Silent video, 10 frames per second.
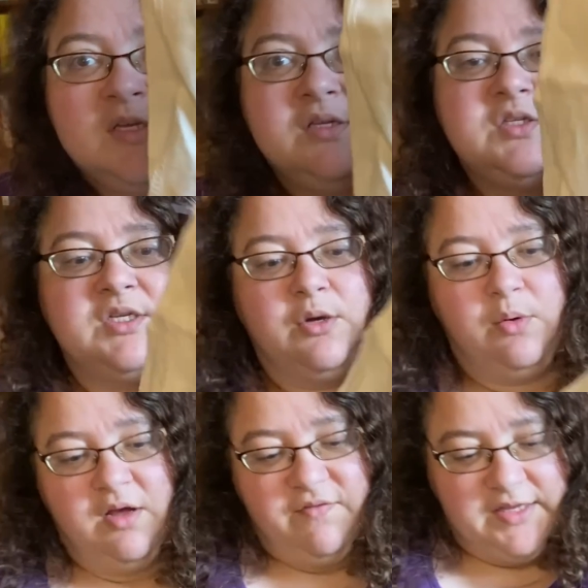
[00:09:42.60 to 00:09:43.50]
So
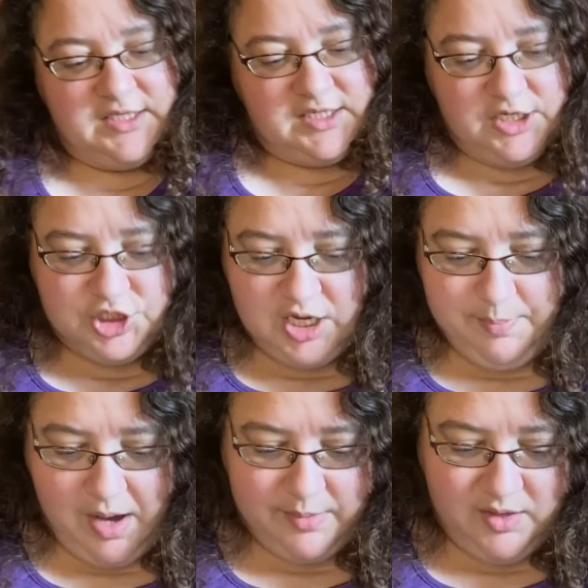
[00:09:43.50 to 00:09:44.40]
fun stitch. I
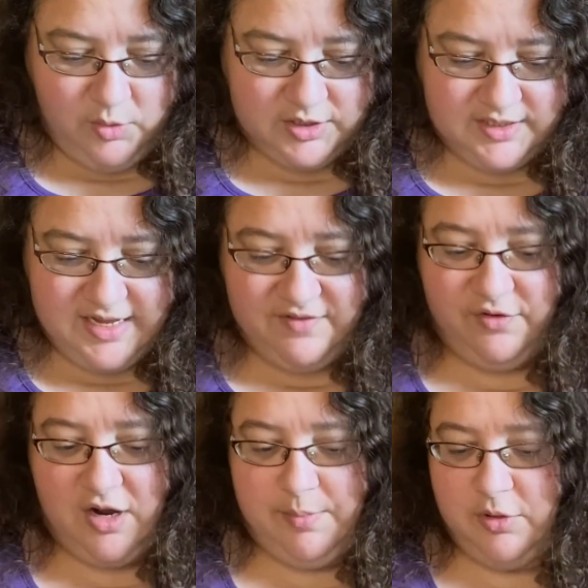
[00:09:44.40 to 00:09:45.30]
probably worked on that for
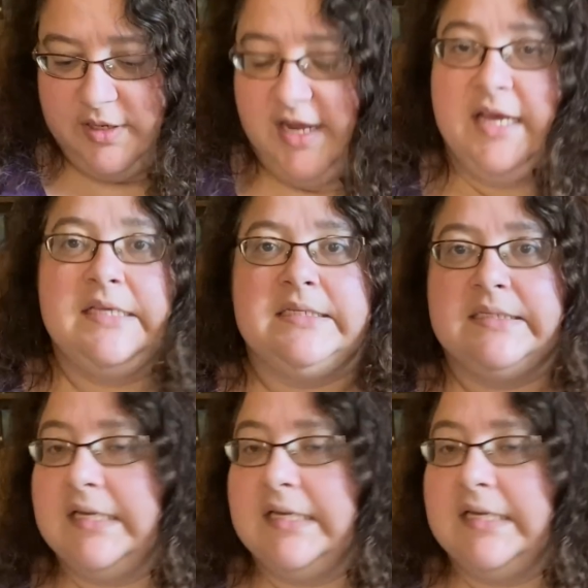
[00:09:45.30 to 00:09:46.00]
a couple of days,